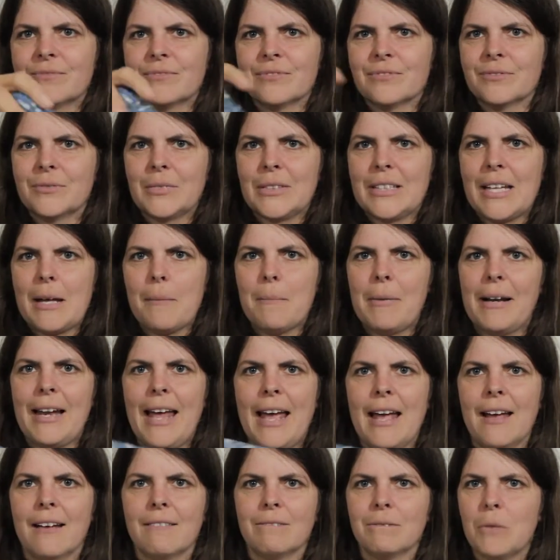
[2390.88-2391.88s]
when they
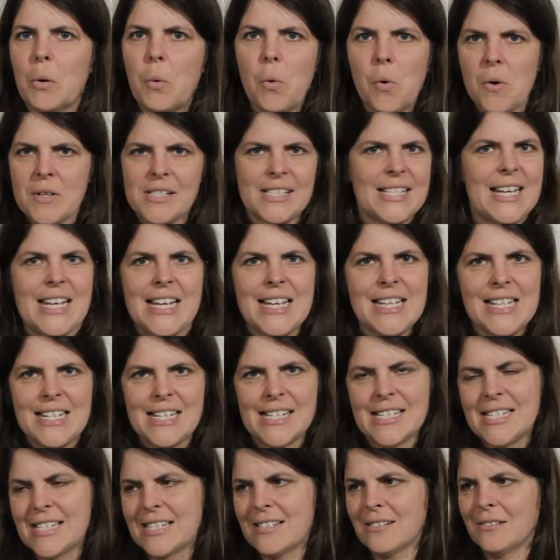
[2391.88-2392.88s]
play
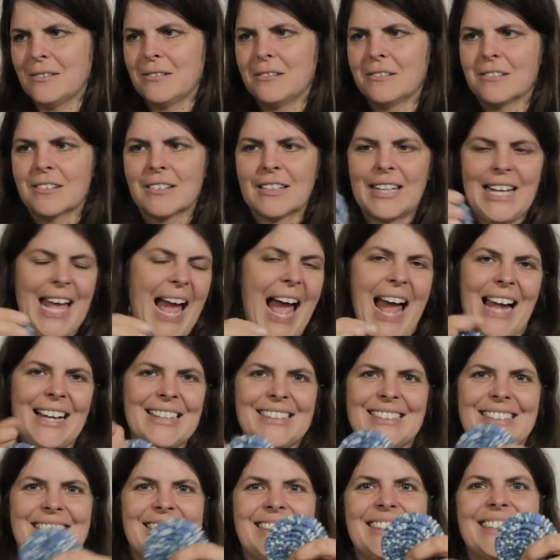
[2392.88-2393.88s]
horses or
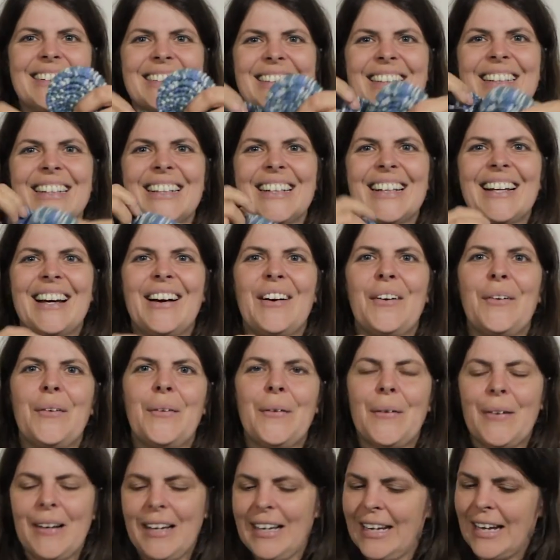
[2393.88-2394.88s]
cats
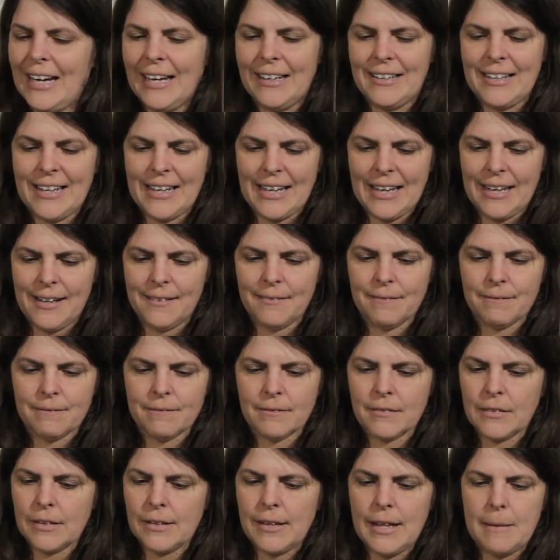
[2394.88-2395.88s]
or yeah,
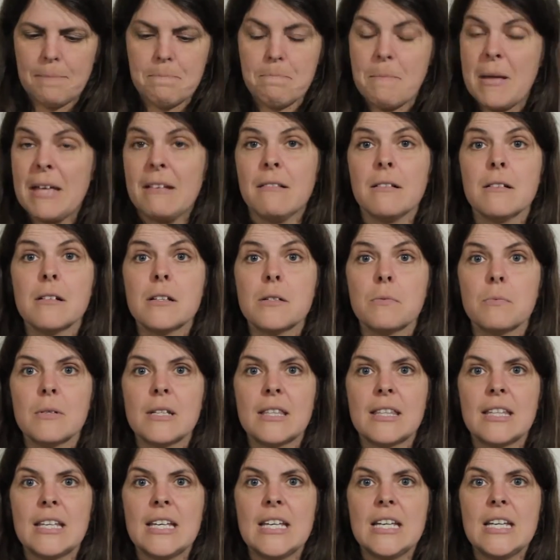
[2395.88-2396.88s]
they build
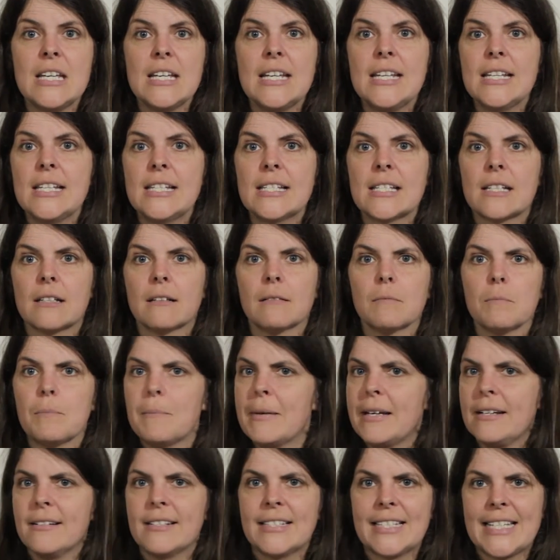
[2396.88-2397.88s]
with these and
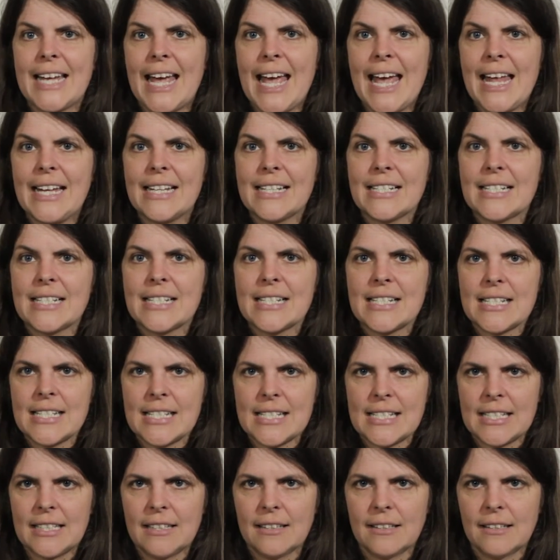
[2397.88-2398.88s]
build
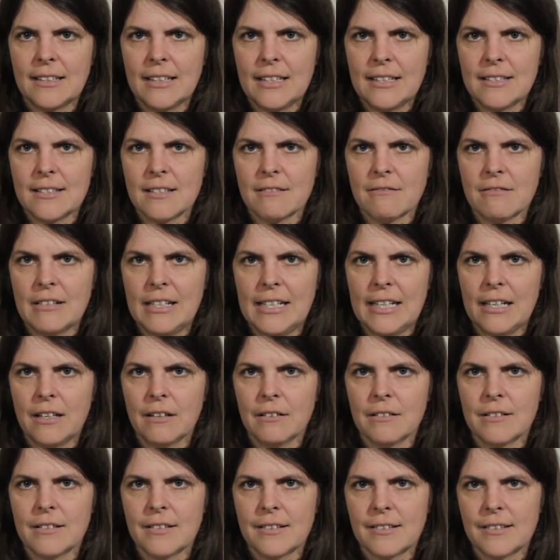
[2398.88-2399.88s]
dens, and it's a really
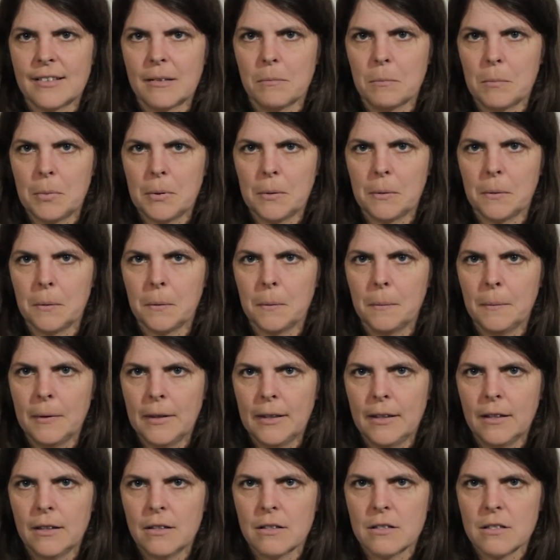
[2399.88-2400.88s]
good simple,
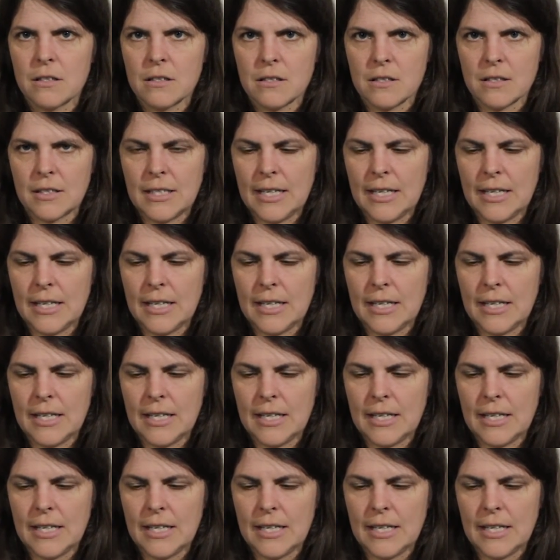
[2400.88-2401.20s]
just